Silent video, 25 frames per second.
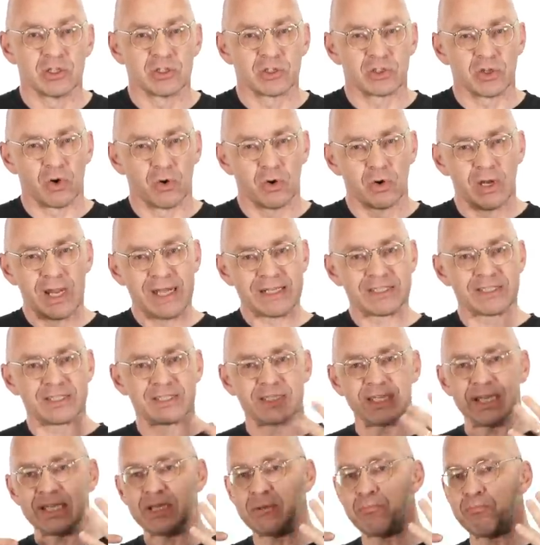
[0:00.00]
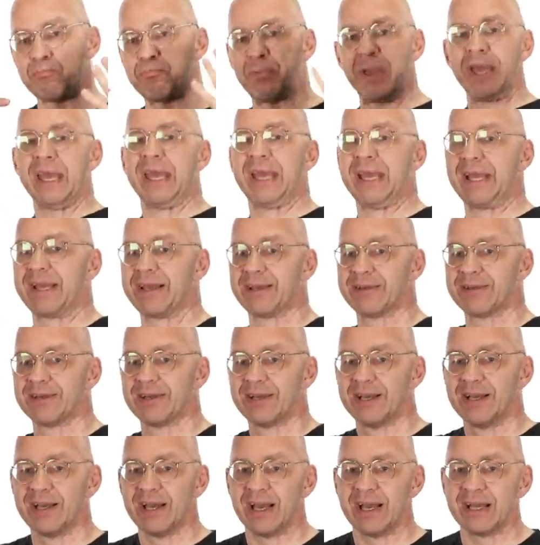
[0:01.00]
So let's think big
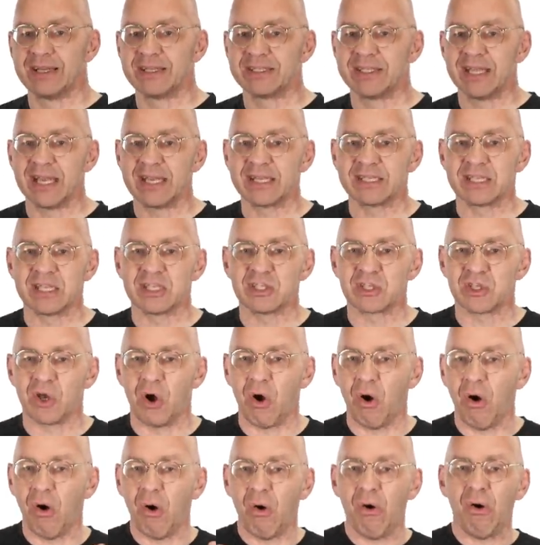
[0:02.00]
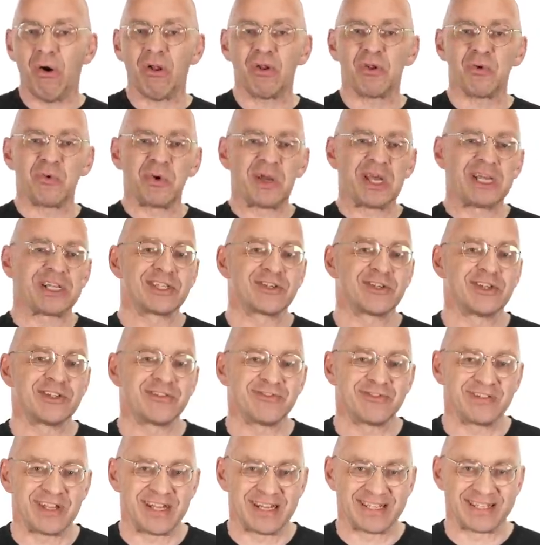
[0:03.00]
and take this all the way to
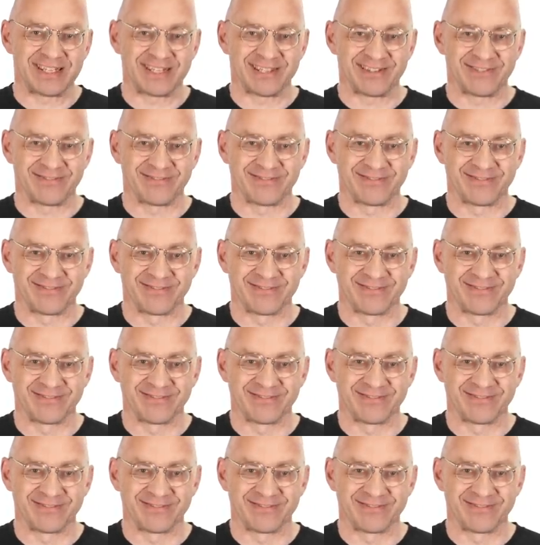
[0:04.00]
infinity.